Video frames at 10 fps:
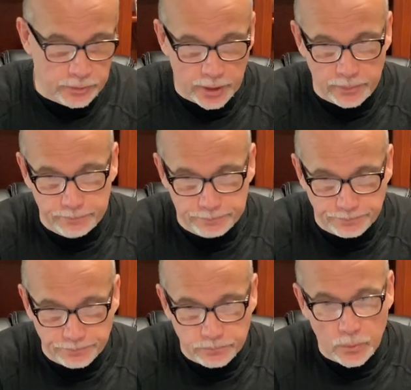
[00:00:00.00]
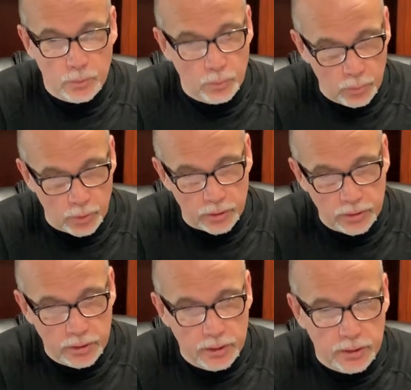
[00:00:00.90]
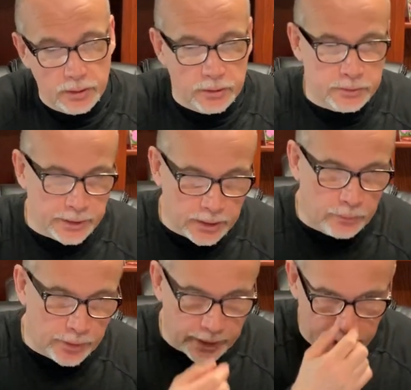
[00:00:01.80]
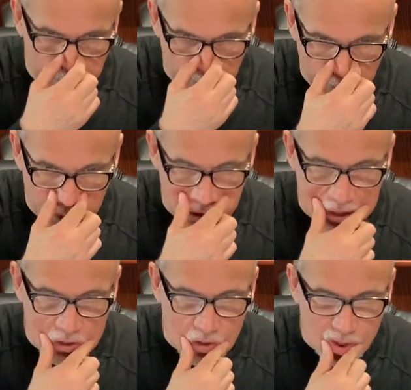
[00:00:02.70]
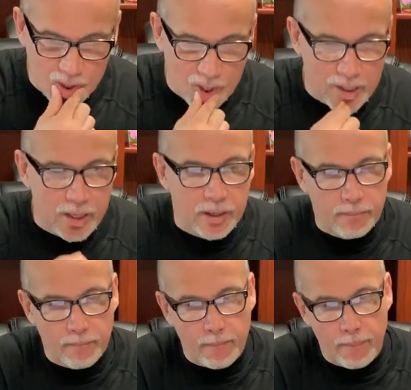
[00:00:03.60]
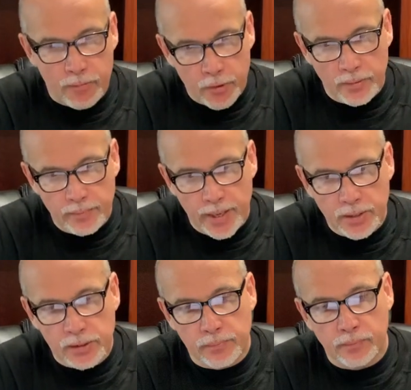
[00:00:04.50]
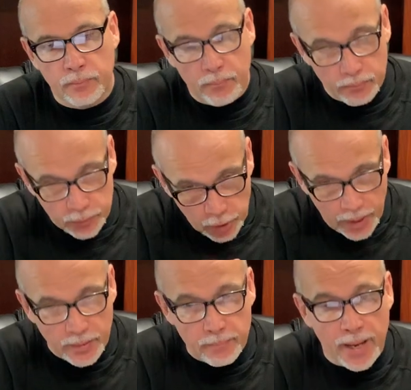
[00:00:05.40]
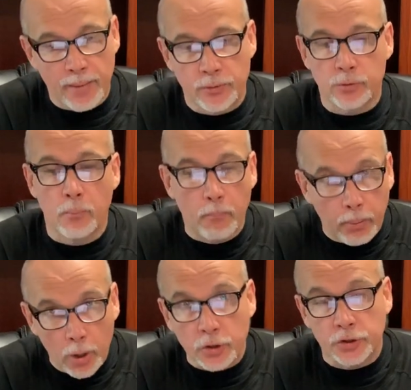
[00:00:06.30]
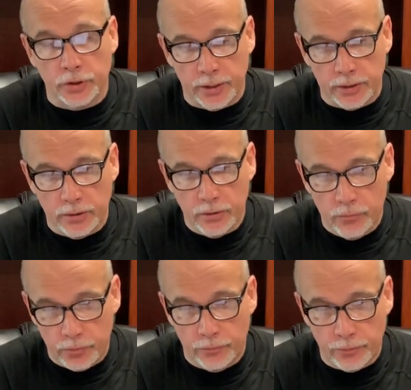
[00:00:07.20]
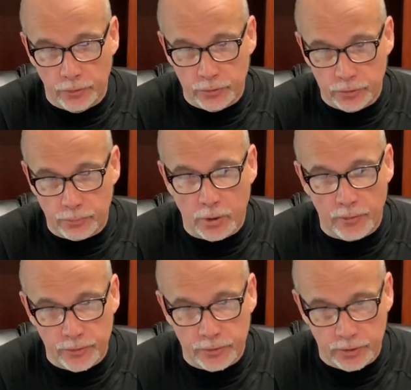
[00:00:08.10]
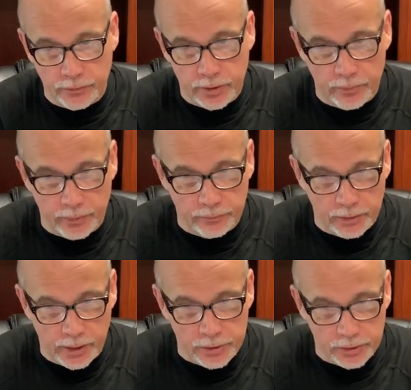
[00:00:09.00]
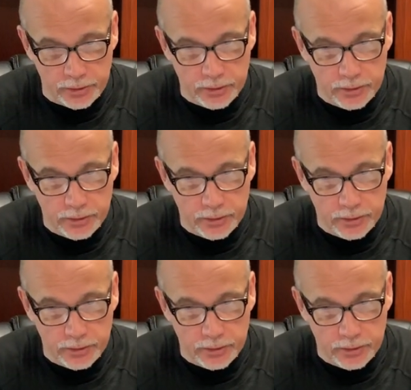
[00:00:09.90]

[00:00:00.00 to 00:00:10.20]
okay? Or the second one I came up with is this. John the Baptist partially fulfills the prophecy of the coming of Elijah.